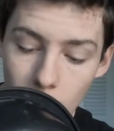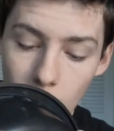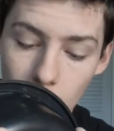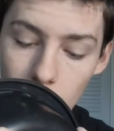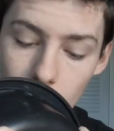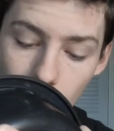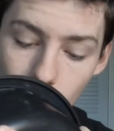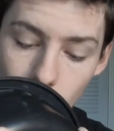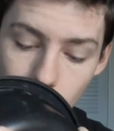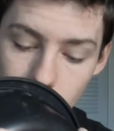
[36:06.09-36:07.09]
and
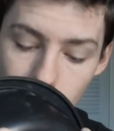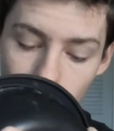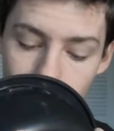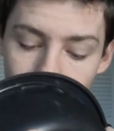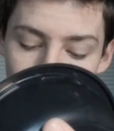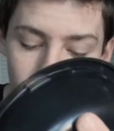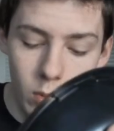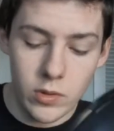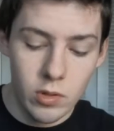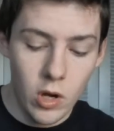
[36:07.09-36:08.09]
I will respond to
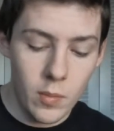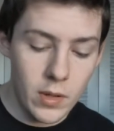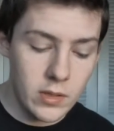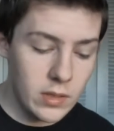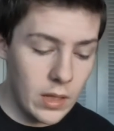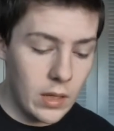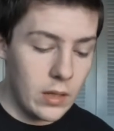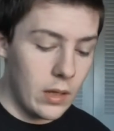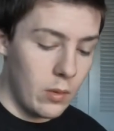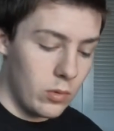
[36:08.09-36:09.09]
everyone's comments,
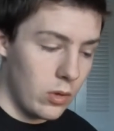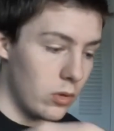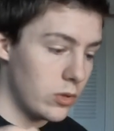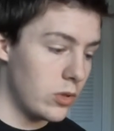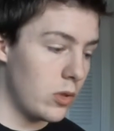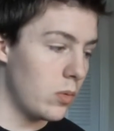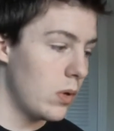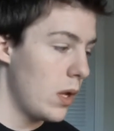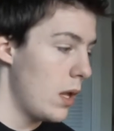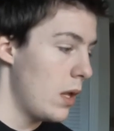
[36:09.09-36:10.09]
and I will also